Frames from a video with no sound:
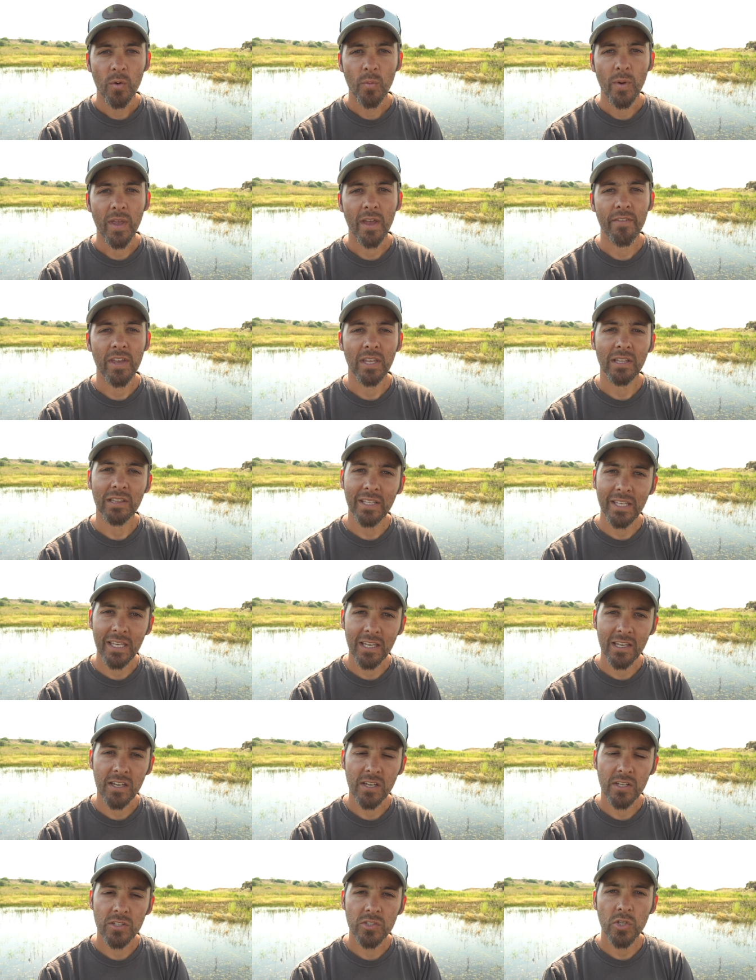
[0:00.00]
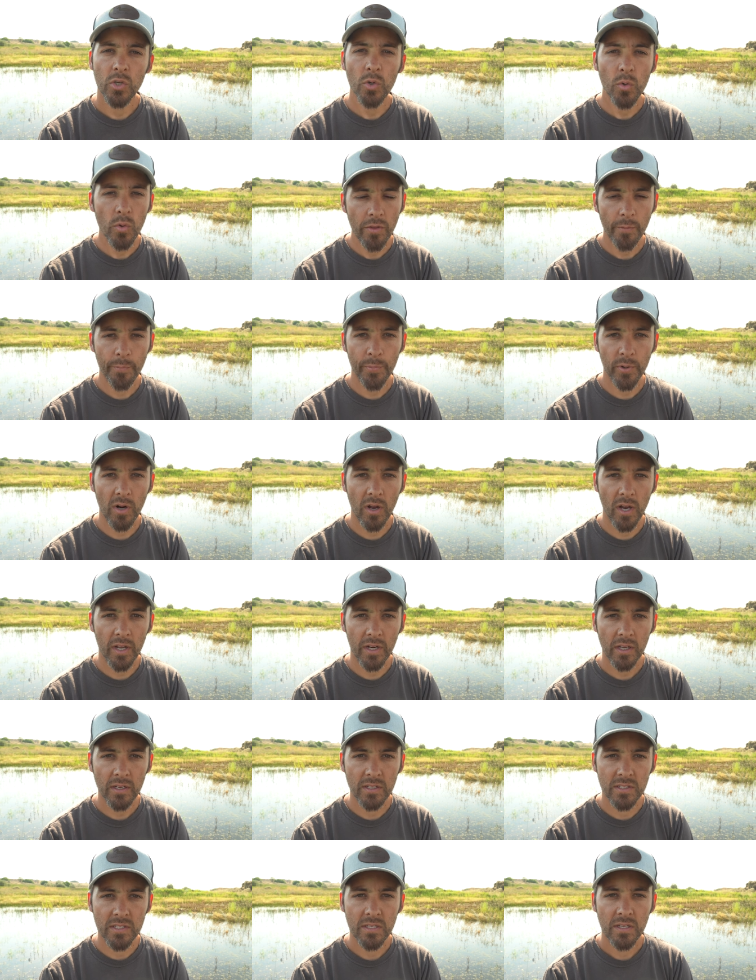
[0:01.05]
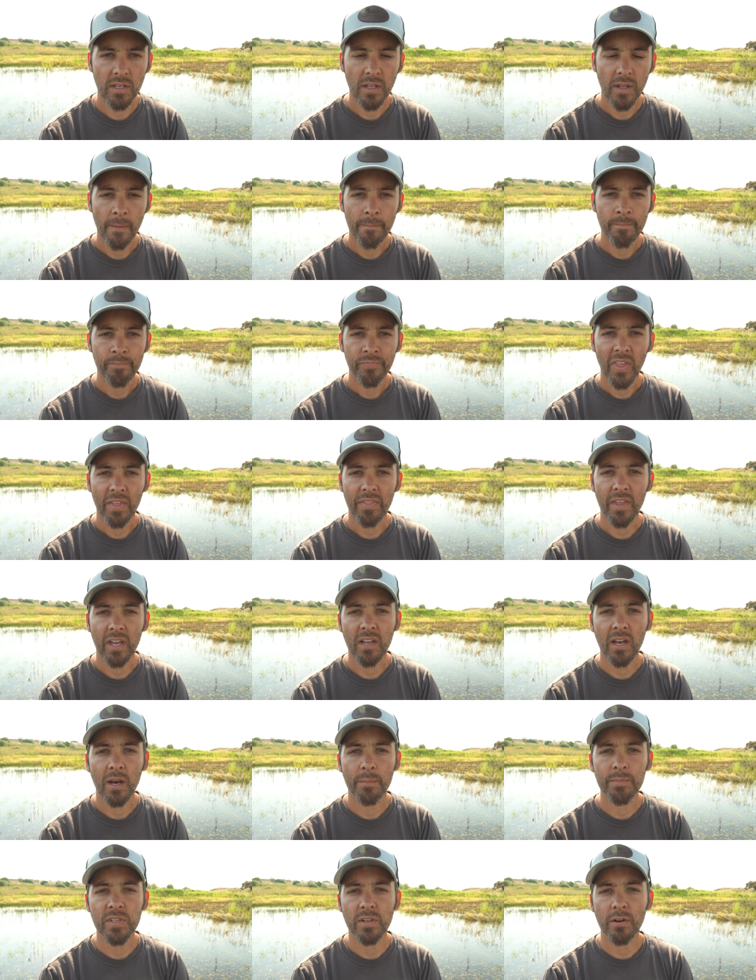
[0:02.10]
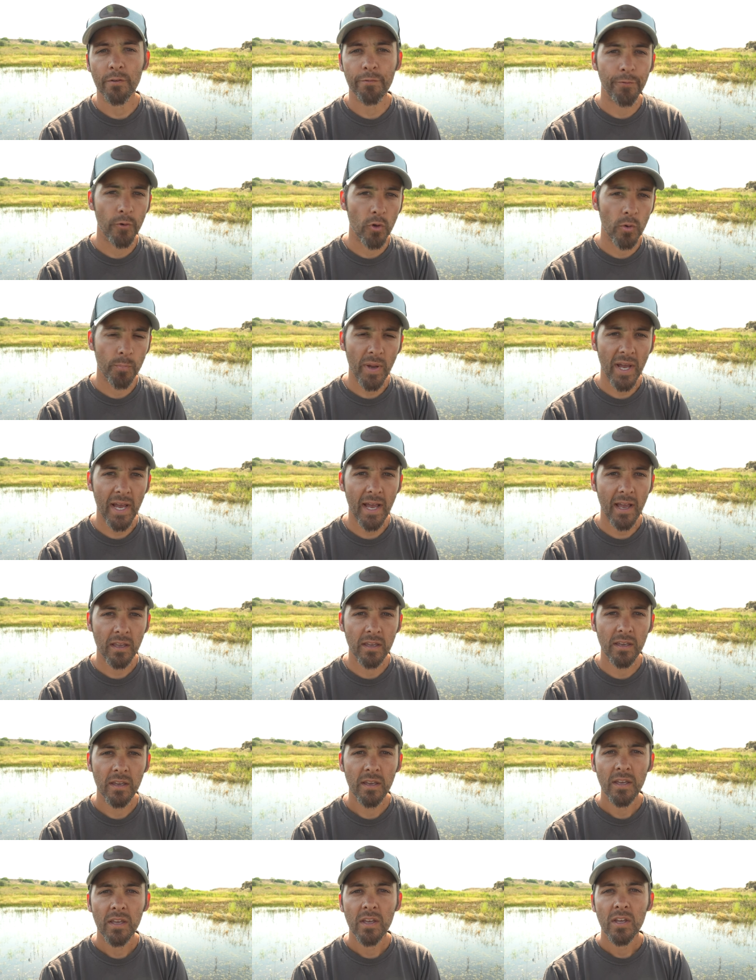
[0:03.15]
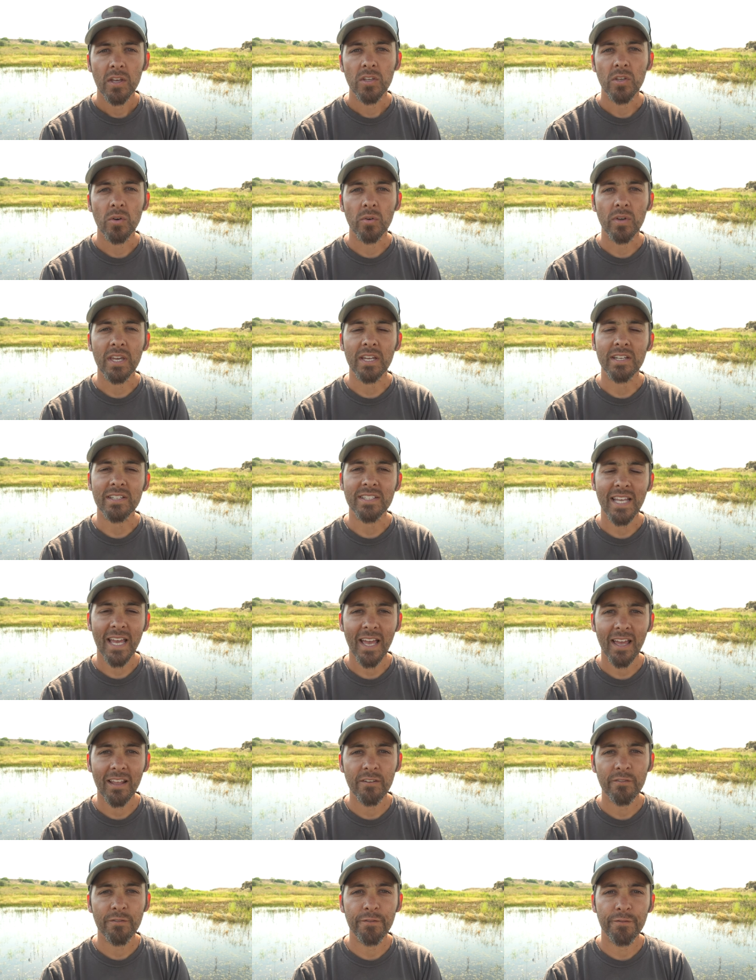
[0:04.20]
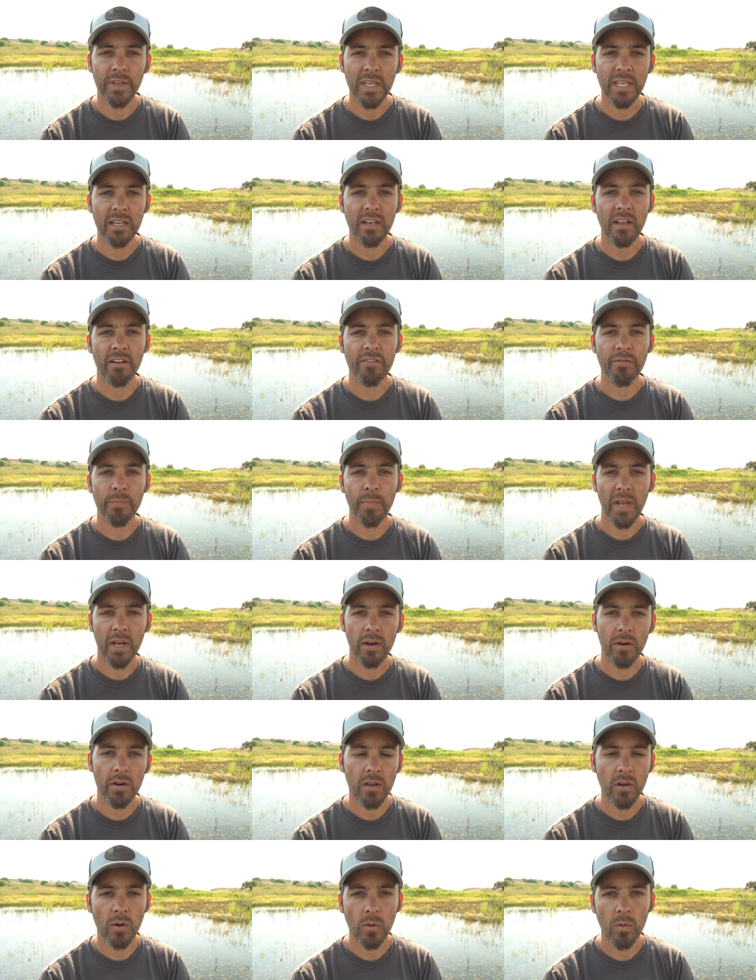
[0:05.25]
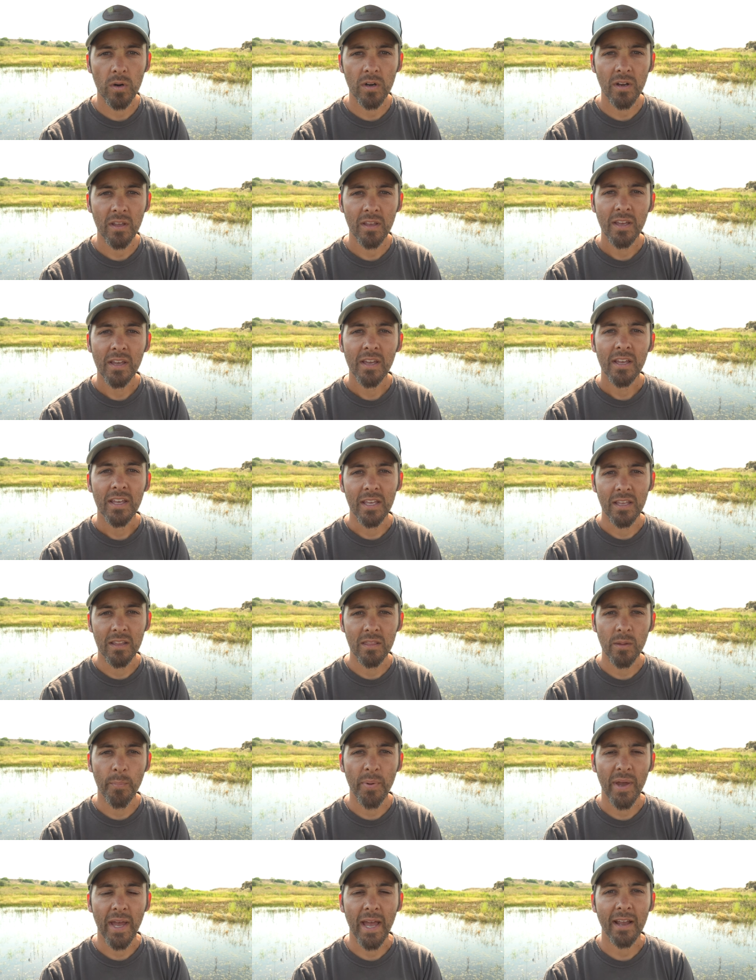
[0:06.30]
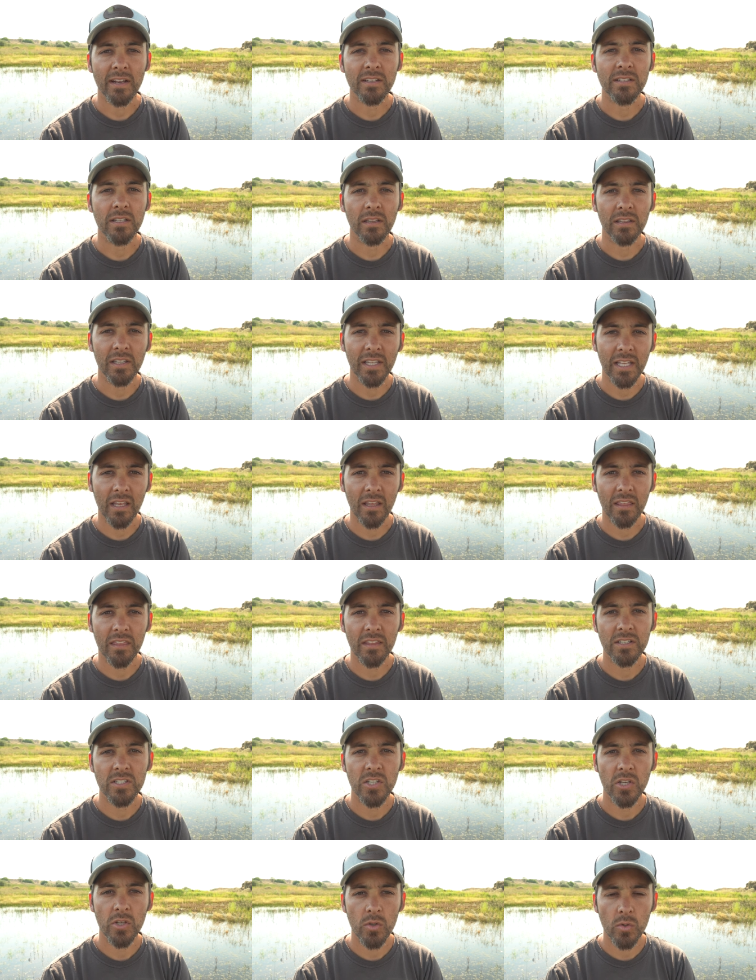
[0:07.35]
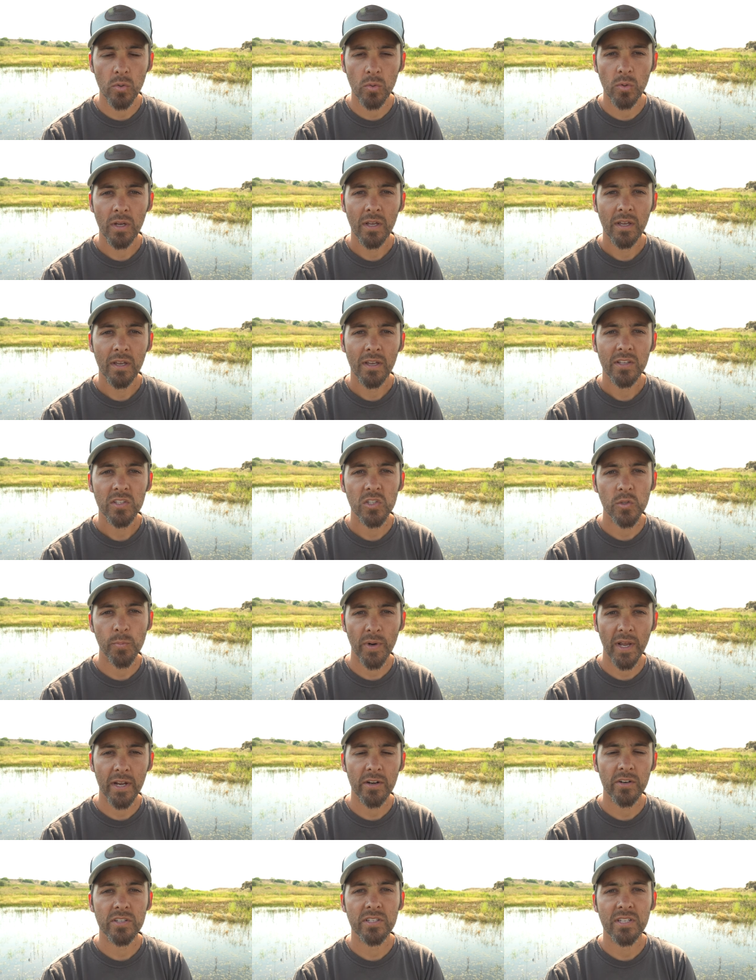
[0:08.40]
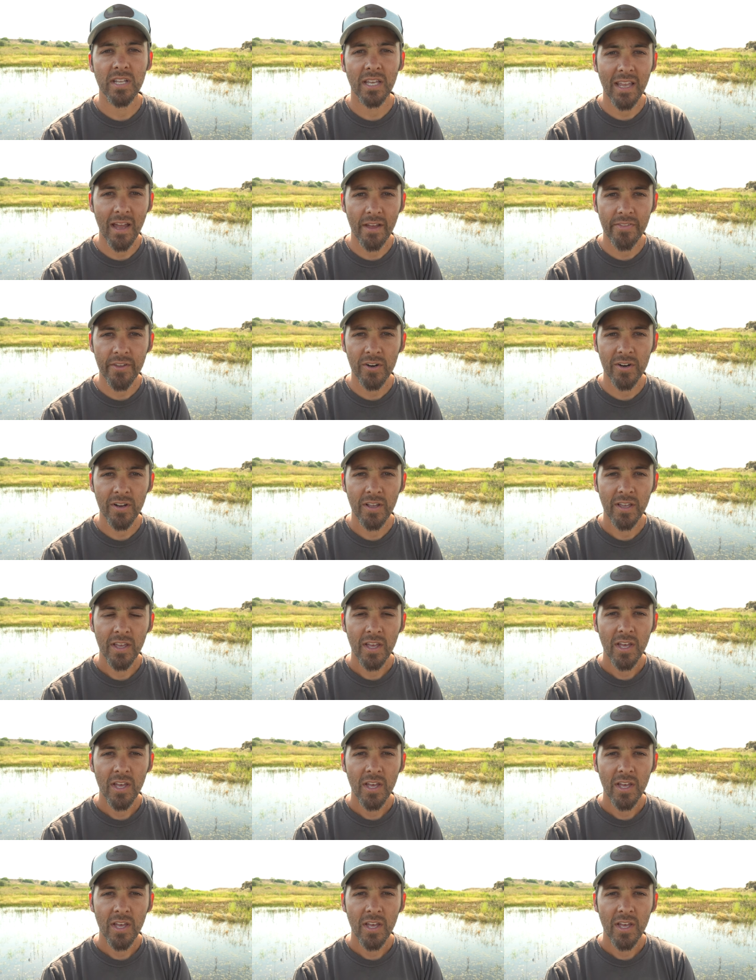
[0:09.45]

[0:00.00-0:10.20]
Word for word: we have a link to the product that comes in a full pack. You'll get 10 feet of paracord in the pack to link the two spreaders together.